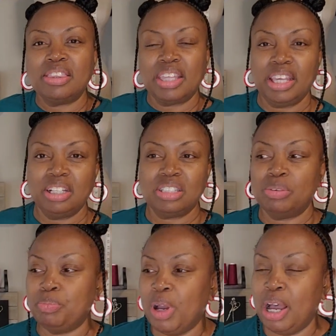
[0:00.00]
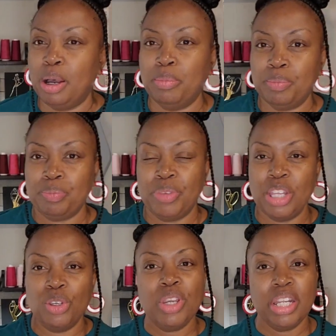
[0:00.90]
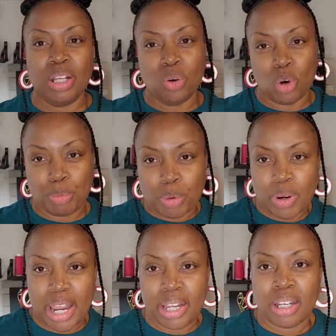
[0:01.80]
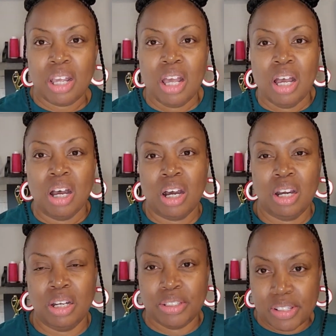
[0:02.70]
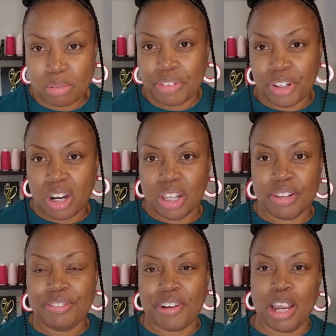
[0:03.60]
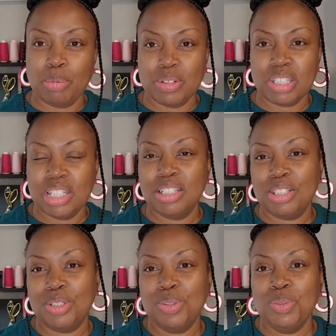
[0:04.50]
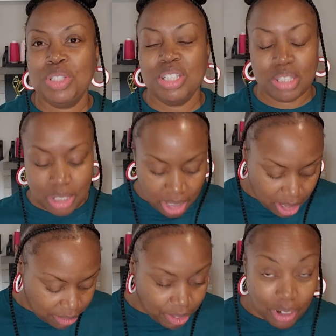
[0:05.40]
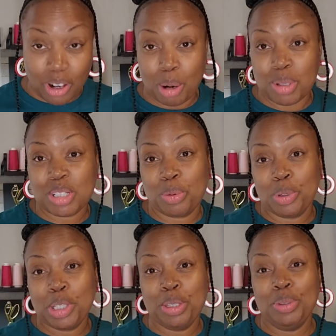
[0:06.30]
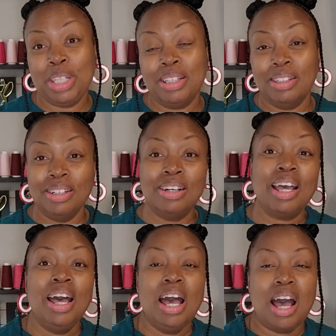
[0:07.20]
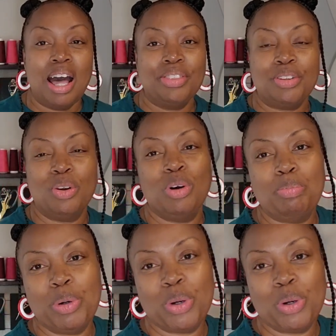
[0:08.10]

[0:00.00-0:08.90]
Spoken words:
thing to that you can incorporate some of your other fibers into, just to give your garments a really unique look. I'll throw up a